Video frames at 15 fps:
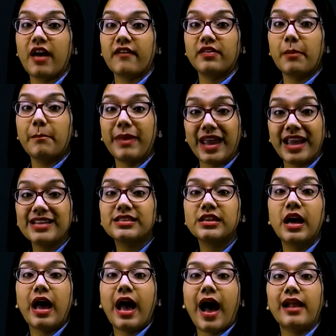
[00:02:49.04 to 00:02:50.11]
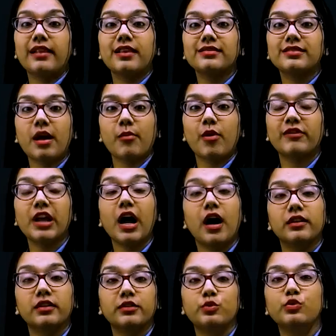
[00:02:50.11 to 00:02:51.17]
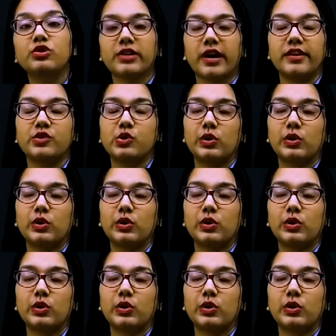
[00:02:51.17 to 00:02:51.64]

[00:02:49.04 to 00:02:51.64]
have the base and the sum of the other two sides.